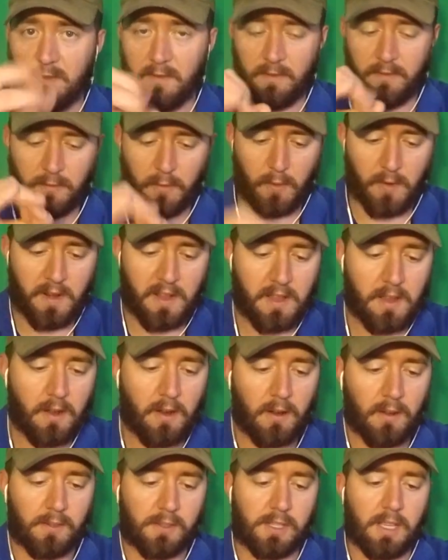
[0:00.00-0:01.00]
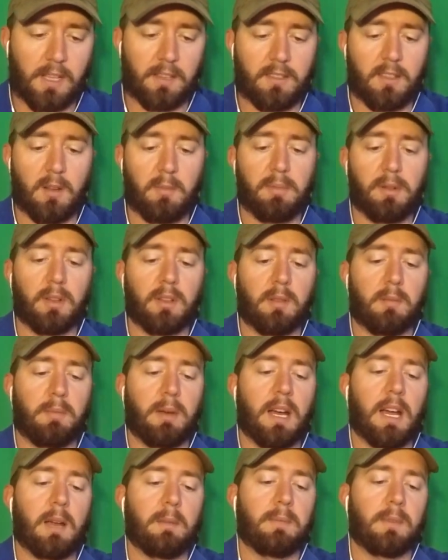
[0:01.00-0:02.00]
40 years out there building
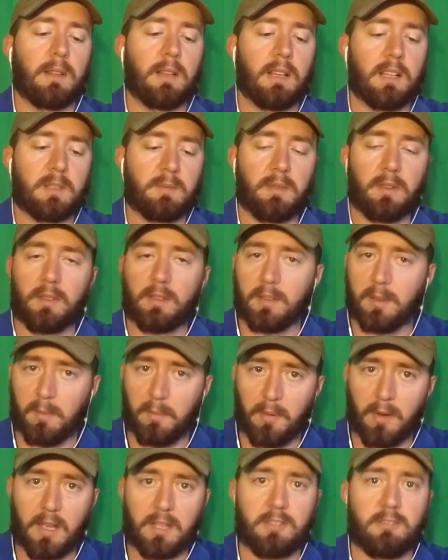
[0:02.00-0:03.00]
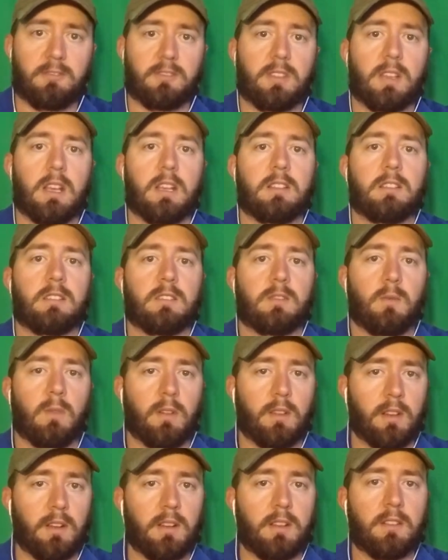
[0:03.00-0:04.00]
pipelines, building compressor stations,
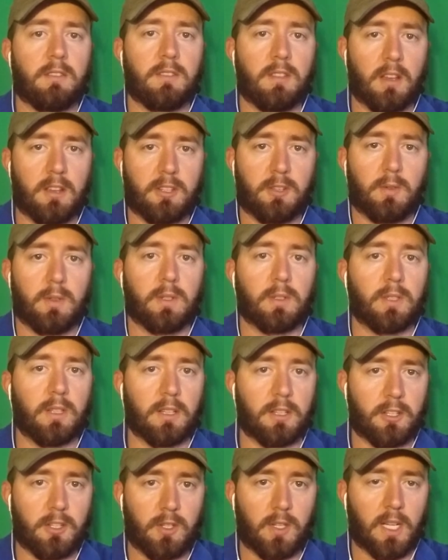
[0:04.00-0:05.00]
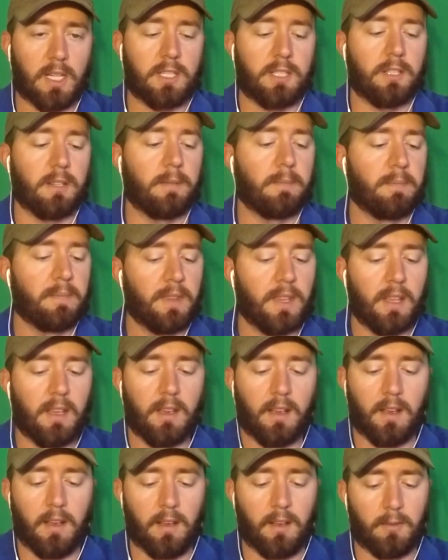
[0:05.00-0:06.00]
working in industrial construction.
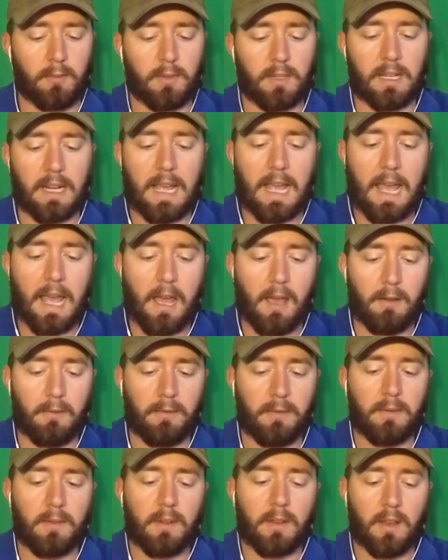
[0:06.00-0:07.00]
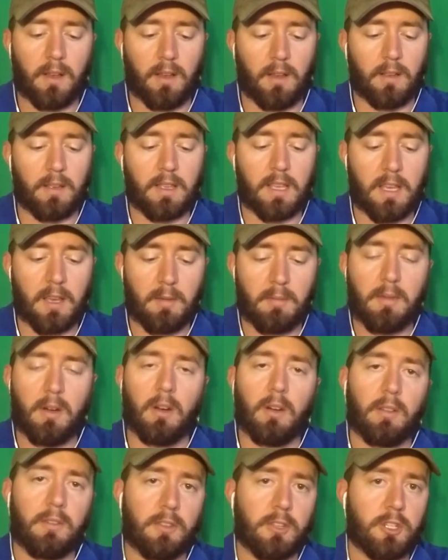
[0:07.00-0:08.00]
We're going to have him
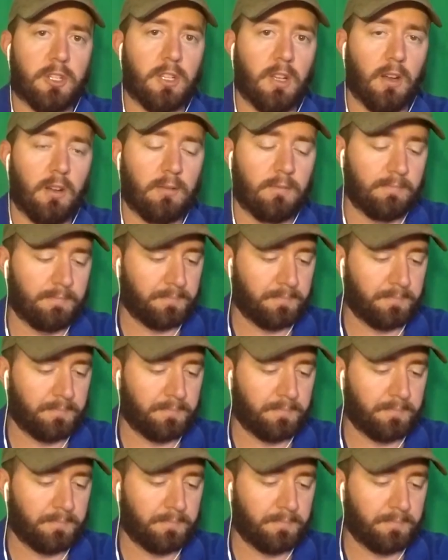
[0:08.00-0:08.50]
on the show,